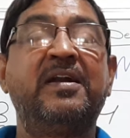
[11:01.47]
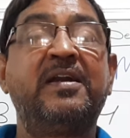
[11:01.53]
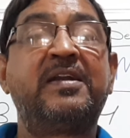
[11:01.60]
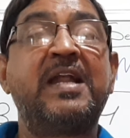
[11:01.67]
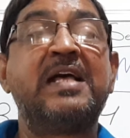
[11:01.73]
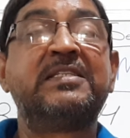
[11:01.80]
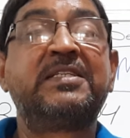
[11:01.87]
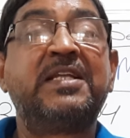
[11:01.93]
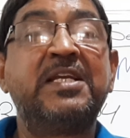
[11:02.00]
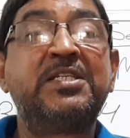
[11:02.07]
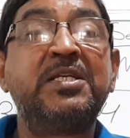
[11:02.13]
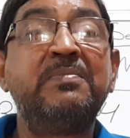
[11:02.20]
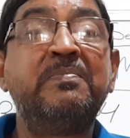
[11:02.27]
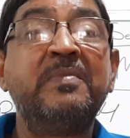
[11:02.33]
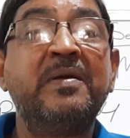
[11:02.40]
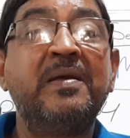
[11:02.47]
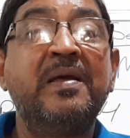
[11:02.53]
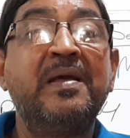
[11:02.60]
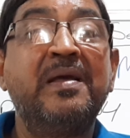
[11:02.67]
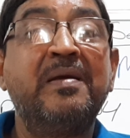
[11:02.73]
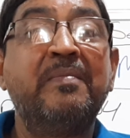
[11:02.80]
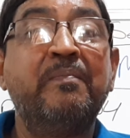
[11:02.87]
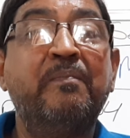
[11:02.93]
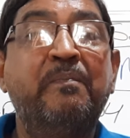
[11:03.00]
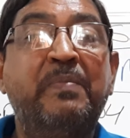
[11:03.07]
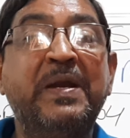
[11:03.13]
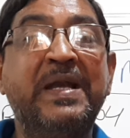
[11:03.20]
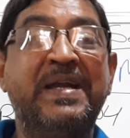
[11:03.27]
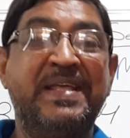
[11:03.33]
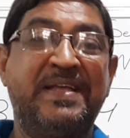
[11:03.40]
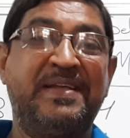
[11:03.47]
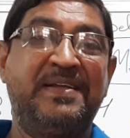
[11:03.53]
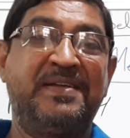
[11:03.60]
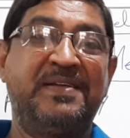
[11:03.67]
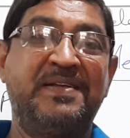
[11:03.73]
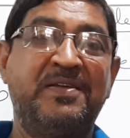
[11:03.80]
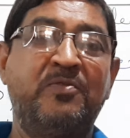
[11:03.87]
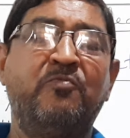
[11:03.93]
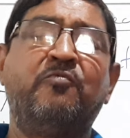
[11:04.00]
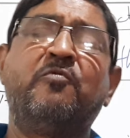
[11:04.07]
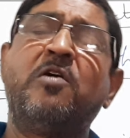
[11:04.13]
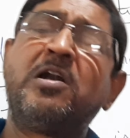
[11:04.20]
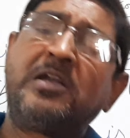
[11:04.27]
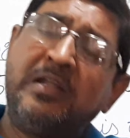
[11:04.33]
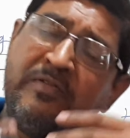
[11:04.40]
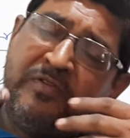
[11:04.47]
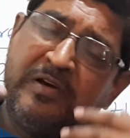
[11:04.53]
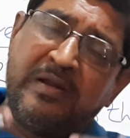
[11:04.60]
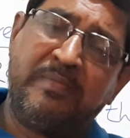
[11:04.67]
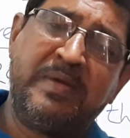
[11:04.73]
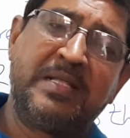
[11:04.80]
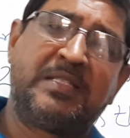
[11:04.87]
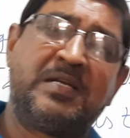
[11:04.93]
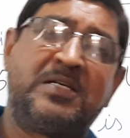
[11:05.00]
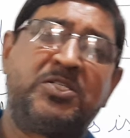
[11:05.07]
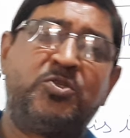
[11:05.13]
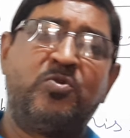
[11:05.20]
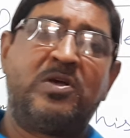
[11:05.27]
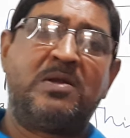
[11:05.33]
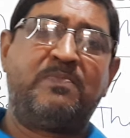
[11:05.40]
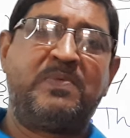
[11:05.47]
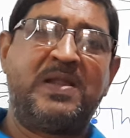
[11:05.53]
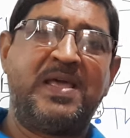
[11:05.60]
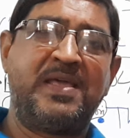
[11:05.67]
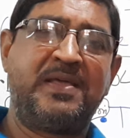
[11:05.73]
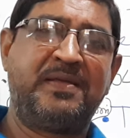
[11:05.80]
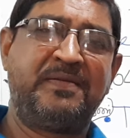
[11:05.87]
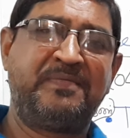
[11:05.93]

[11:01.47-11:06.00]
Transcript: transgressive breeding. Whatever methods you are applying,